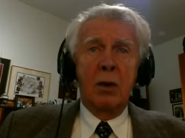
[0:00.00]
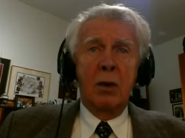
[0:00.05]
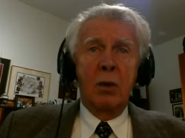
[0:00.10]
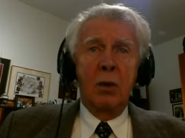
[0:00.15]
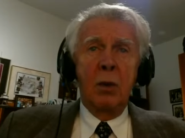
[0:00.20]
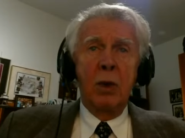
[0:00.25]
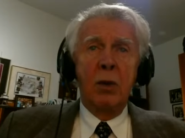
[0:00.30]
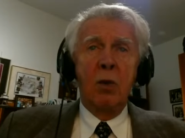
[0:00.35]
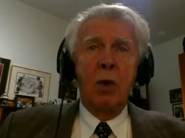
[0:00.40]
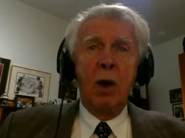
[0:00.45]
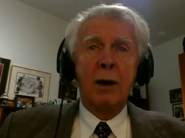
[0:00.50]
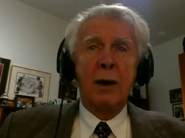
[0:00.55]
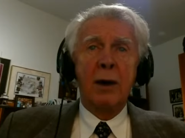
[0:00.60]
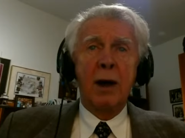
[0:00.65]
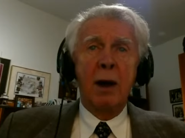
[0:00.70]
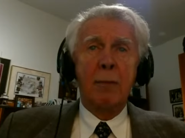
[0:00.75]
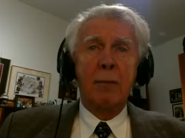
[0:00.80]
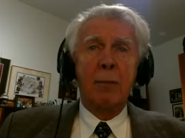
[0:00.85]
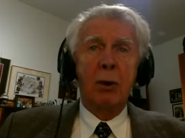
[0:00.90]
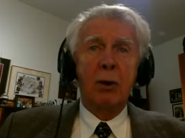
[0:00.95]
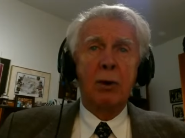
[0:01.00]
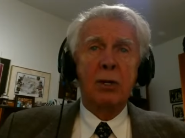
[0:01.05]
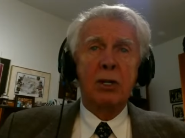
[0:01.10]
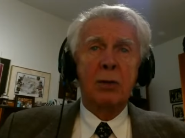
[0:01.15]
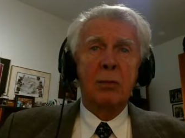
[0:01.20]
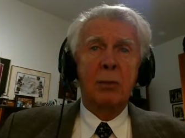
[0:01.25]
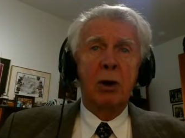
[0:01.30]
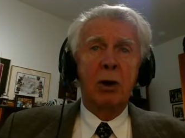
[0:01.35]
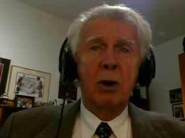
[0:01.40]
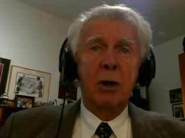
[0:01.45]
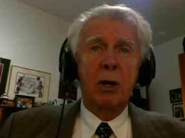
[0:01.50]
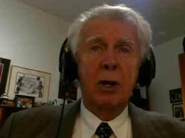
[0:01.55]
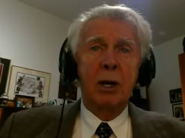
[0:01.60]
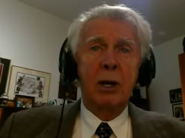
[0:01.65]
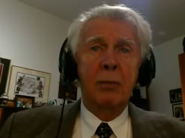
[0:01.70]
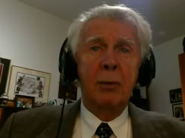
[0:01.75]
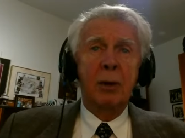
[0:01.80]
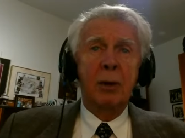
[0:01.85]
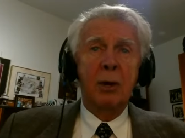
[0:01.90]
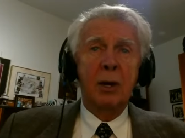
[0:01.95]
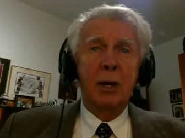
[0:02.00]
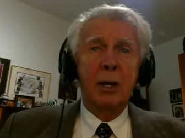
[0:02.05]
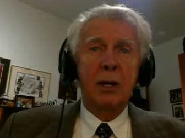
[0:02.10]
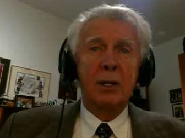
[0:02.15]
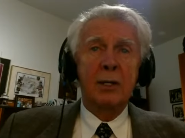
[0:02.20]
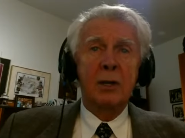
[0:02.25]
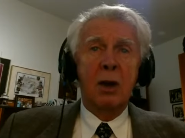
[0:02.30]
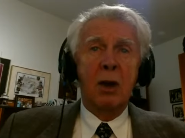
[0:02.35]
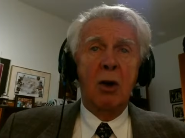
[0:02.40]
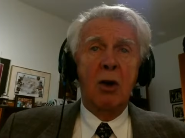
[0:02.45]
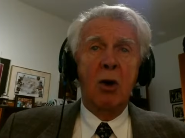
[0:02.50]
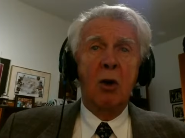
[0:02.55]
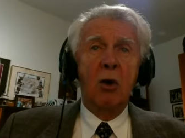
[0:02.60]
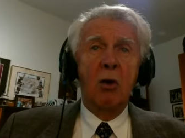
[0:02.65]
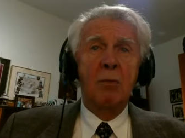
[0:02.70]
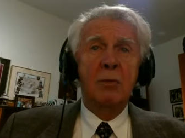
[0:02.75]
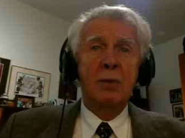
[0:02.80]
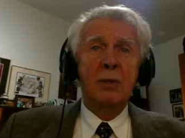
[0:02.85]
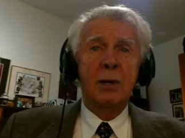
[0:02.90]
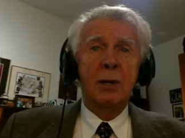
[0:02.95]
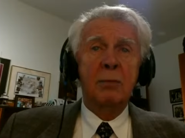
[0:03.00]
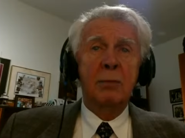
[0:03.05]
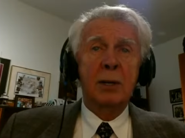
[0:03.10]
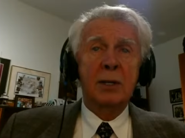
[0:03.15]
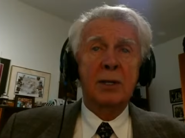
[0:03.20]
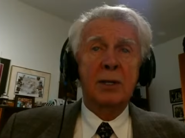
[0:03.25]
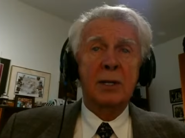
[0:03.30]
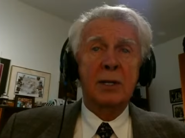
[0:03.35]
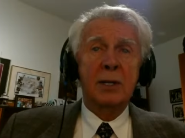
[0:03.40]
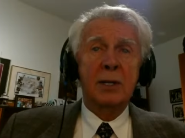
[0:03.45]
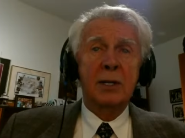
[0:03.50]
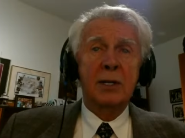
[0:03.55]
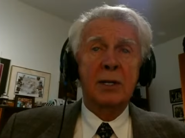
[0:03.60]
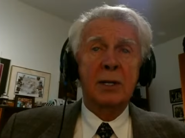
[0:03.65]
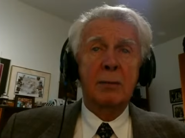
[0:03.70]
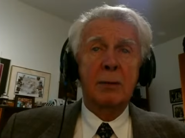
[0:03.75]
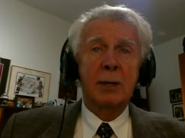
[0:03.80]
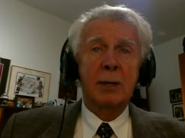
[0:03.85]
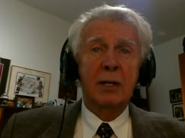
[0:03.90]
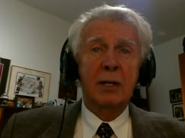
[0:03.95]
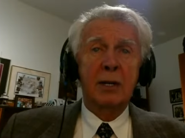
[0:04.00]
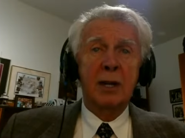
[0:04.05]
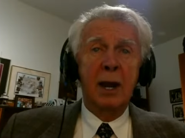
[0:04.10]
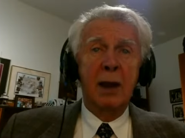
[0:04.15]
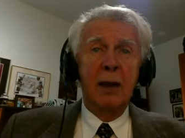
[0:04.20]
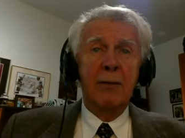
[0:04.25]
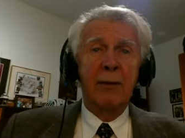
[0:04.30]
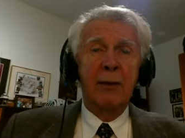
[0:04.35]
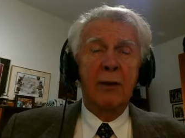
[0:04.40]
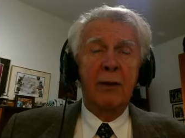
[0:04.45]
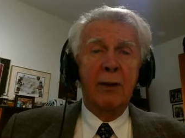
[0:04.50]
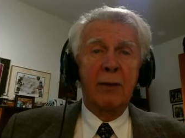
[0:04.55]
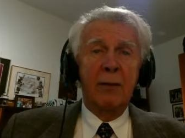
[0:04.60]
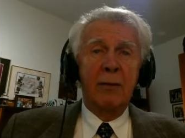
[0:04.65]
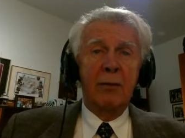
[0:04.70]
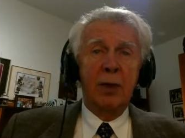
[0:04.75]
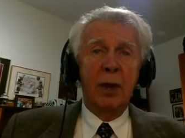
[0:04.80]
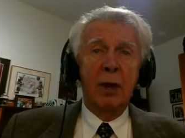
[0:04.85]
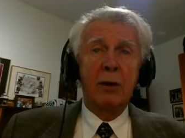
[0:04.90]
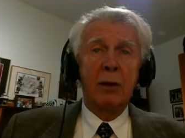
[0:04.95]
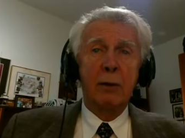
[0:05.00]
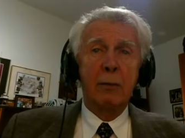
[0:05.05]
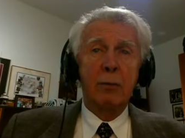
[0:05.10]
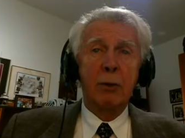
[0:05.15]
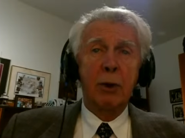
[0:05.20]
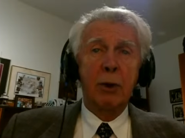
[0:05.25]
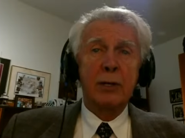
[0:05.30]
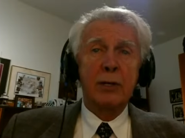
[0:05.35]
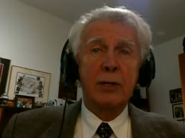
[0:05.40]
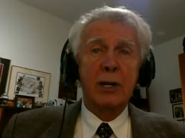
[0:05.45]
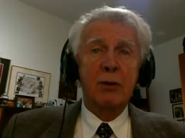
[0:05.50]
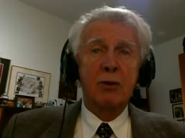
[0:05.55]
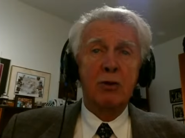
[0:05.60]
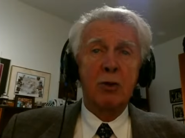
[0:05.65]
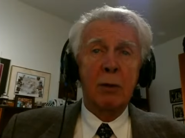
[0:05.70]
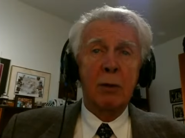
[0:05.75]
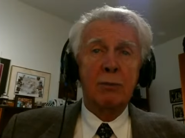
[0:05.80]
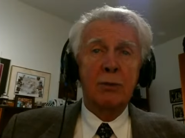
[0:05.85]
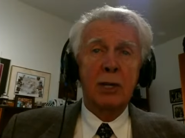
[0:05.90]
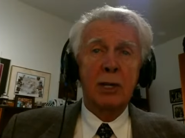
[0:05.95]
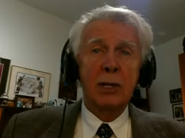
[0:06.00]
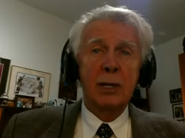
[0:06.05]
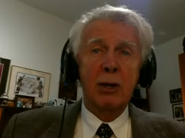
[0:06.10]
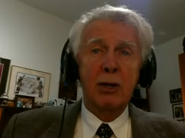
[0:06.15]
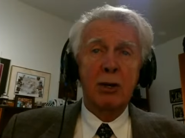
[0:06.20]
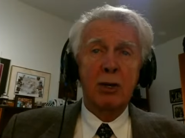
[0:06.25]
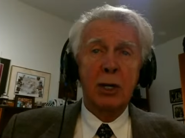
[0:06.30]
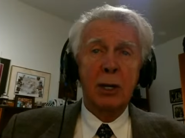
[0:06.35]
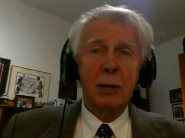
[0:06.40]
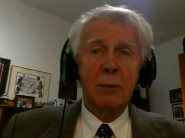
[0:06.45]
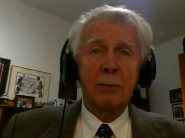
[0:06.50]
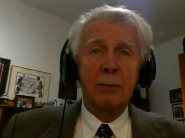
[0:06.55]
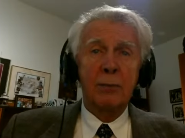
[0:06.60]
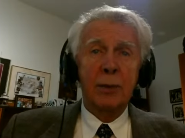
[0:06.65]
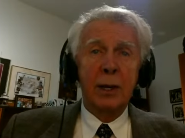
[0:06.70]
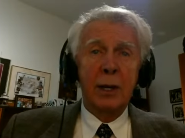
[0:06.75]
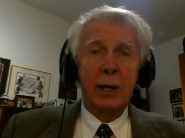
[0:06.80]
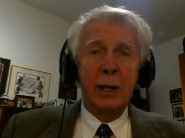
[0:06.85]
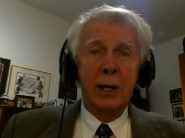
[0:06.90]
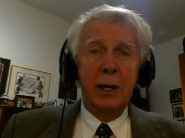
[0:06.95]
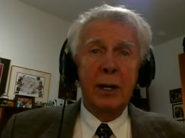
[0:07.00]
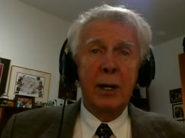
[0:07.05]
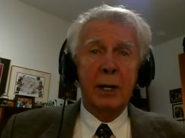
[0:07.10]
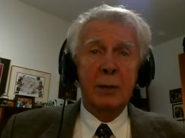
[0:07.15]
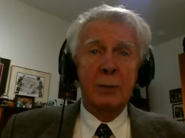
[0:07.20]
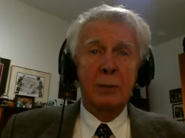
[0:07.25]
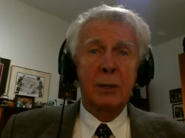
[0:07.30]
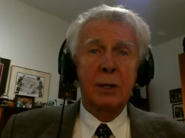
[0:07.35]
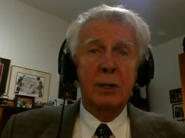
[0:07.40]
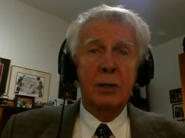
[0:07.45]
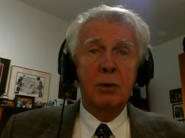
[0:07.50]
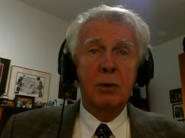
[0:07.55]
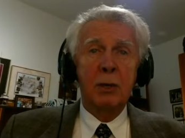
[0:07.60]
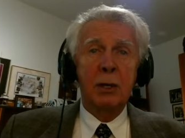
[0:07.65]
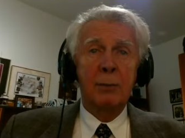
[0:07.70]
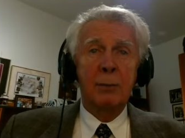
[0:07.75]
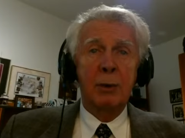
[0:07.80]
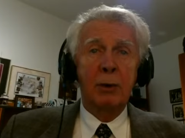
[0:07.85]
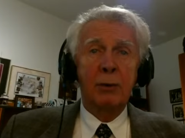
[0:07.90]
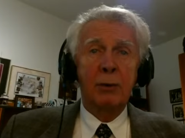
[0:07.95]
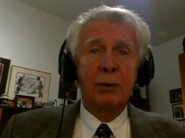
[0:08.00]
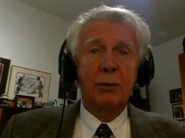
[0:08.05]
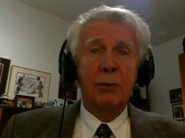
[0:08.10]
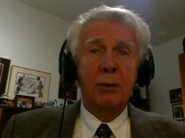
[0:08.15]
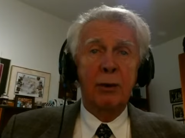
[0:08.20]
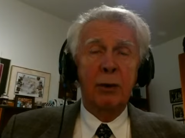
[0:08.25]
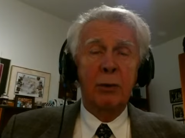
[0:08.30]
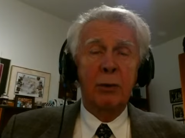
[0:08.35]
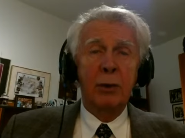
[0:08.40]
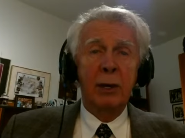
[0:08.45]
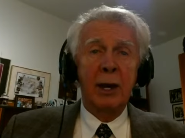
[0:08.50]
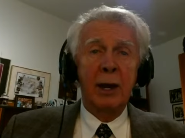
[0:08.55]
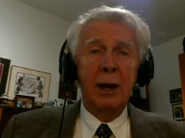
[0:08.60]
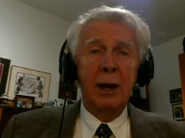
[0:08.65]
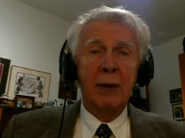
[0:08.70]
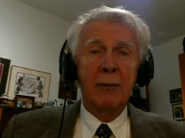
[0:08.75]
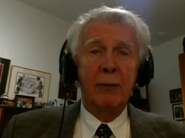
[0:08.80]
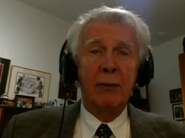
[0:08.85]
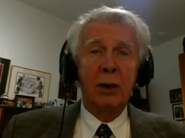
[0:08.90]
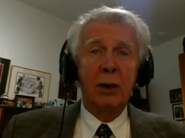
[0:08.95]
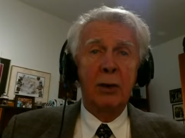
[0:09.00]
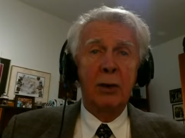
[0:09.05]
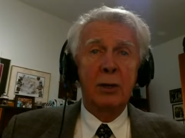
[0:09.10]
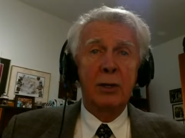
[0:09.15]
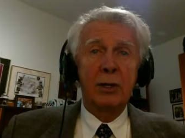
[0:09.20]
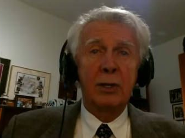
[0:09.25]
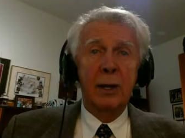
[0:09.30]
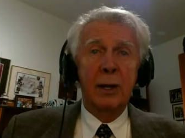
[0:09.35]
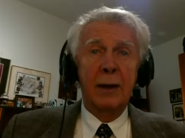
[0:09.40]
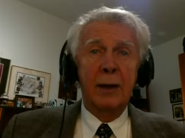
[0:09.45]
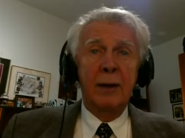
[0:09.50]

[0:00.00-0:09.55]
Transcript: We want our Polish American communities, homes, and businesses to be safe. Under President Trump's leadership, he has been doing both for 3.5 years.